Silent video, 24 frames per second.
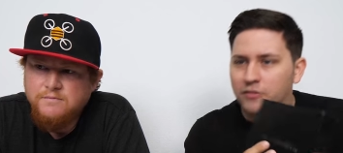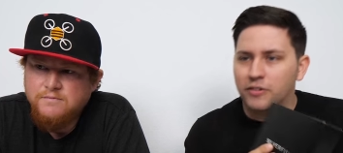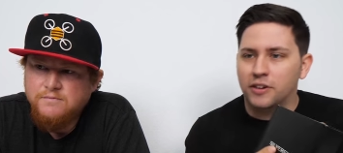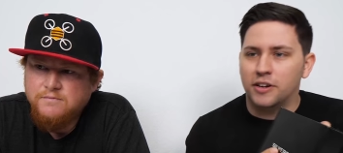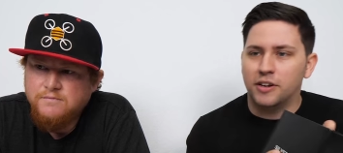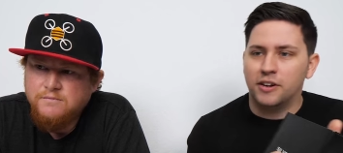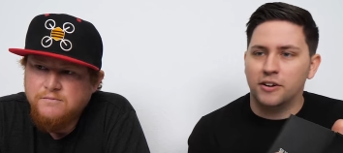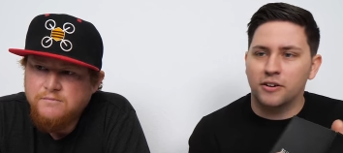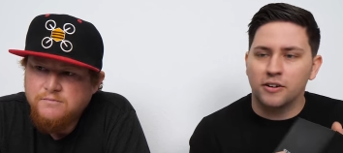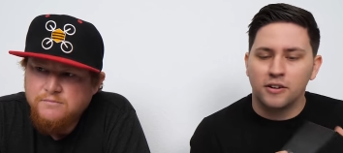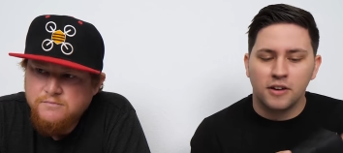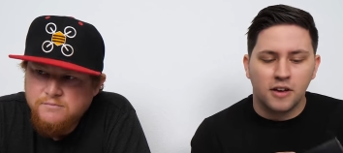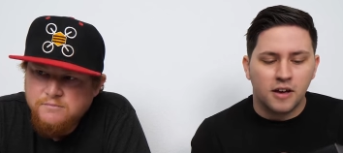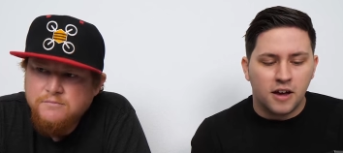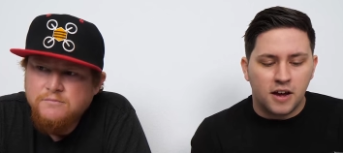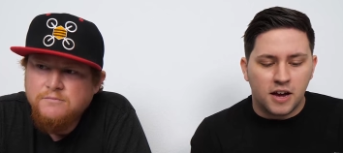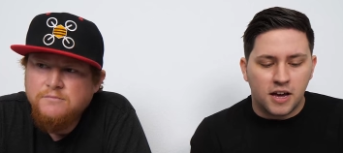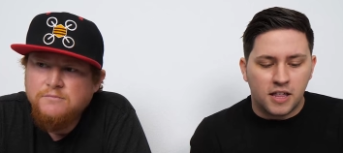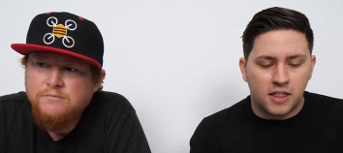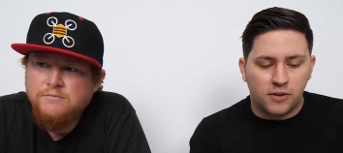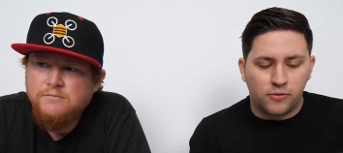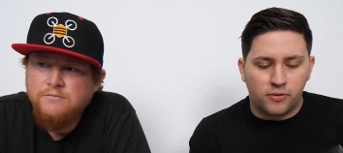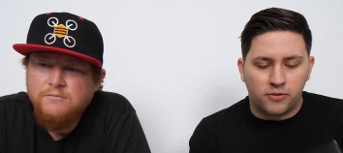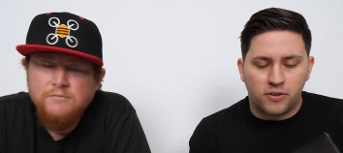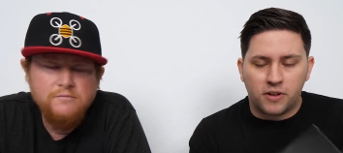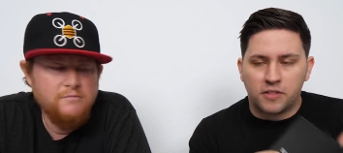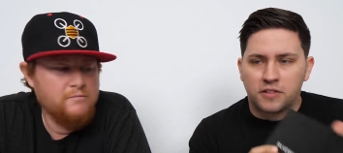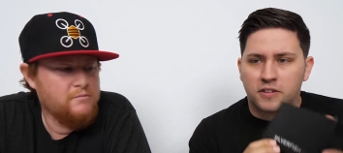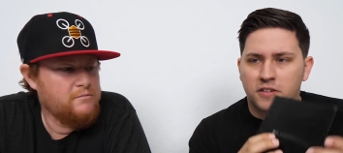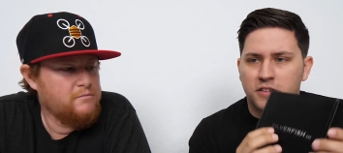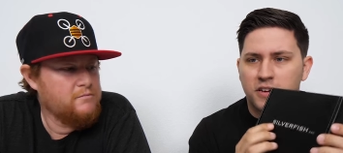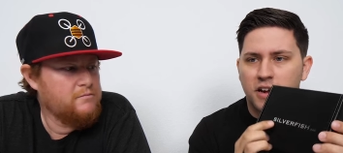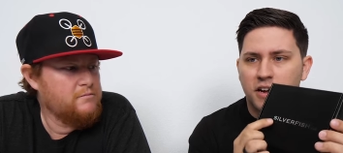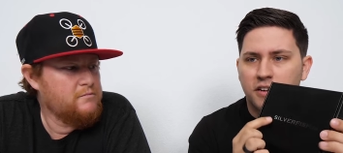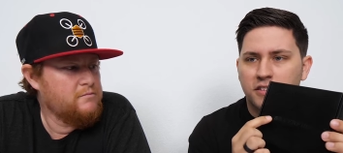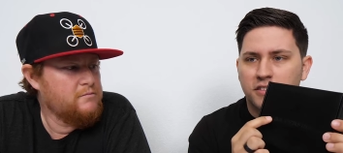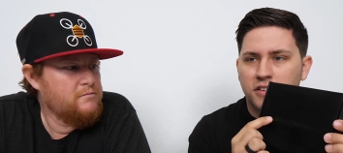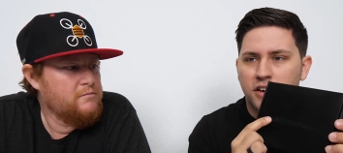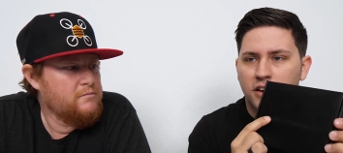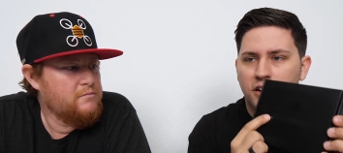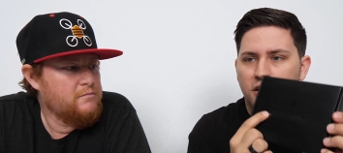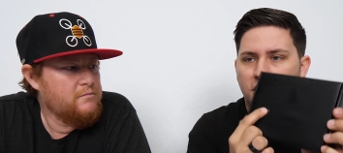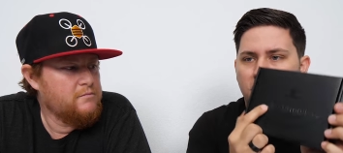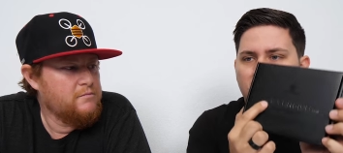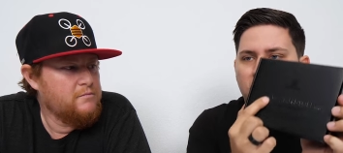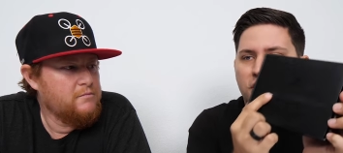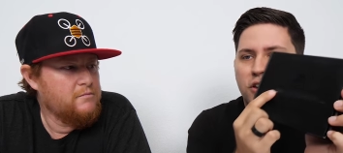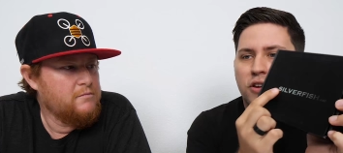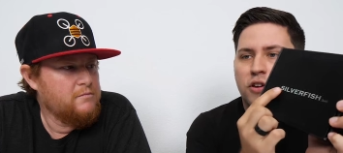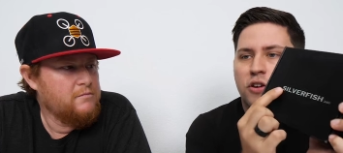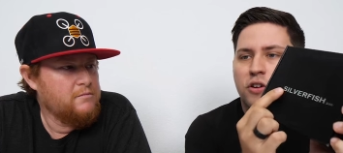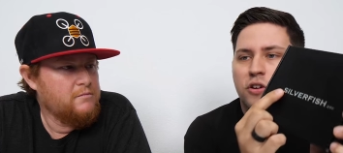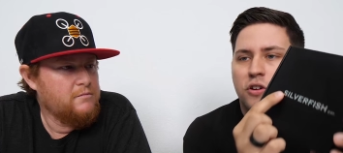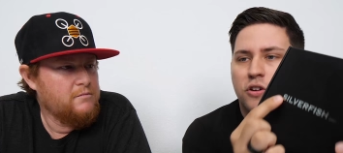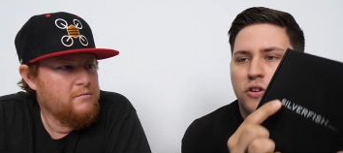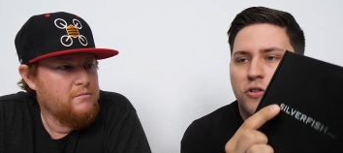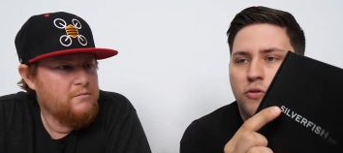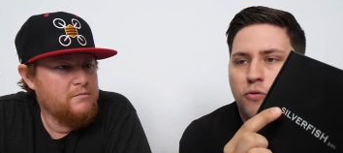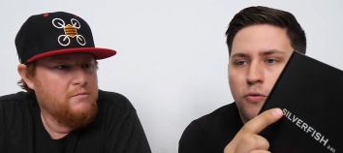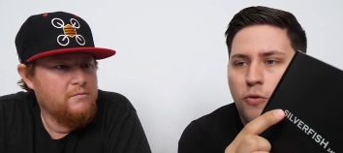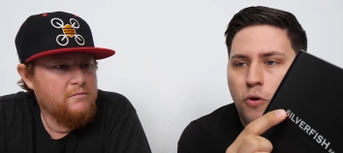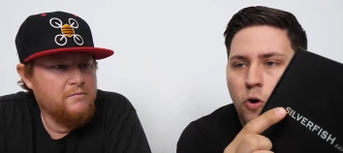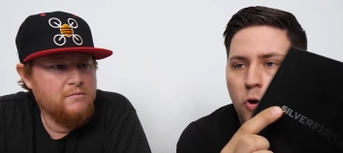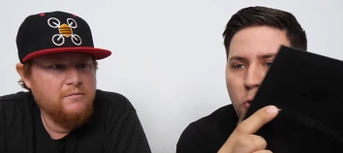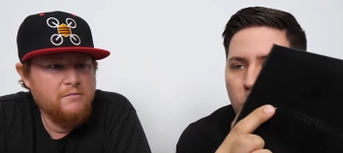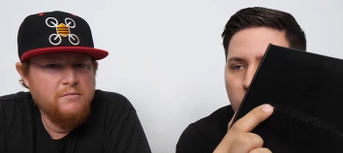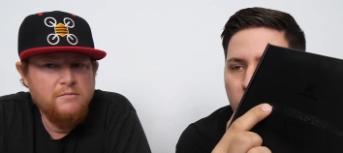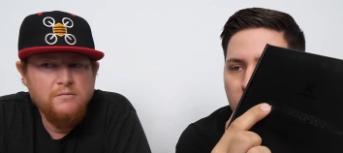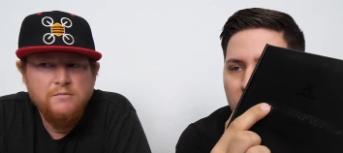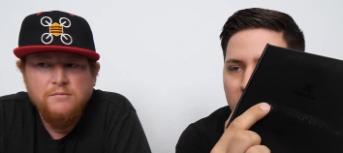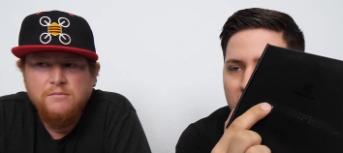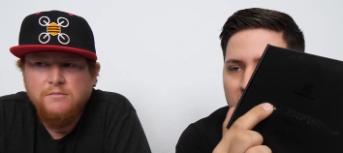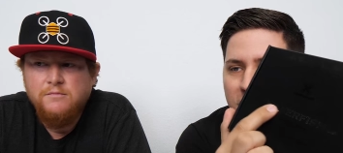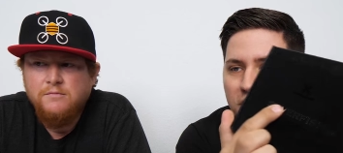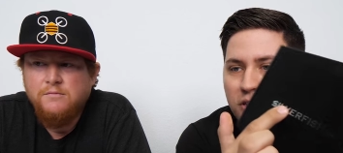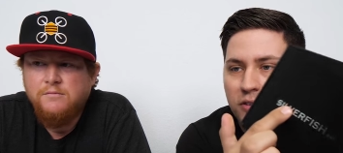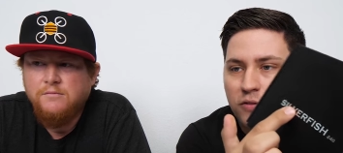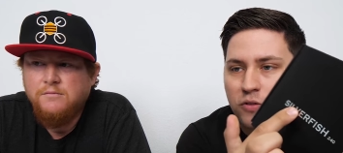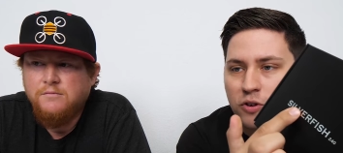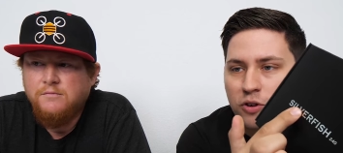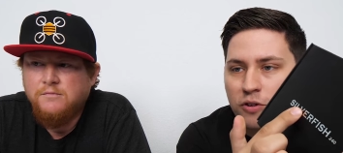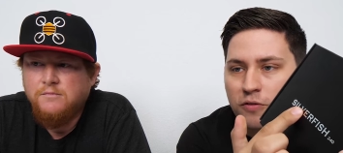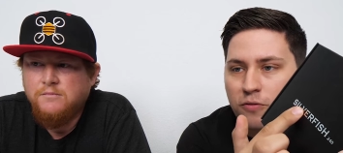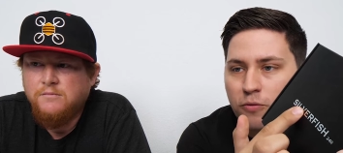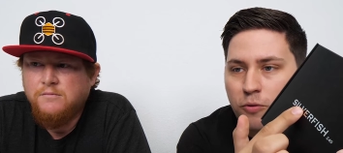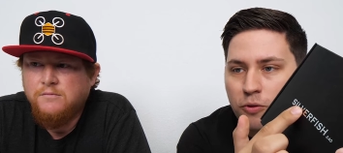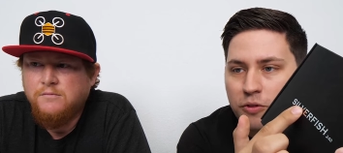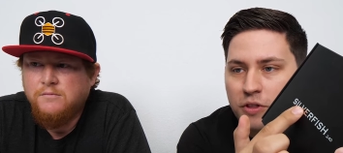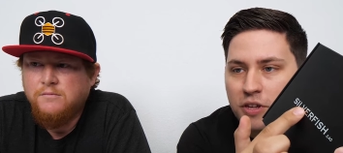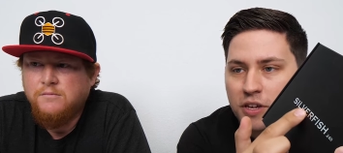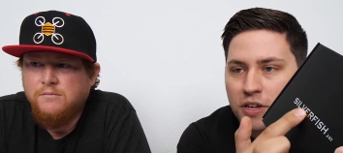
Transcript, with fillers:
Speaker 1: the video. And then we've got this nice uh, chrome silver for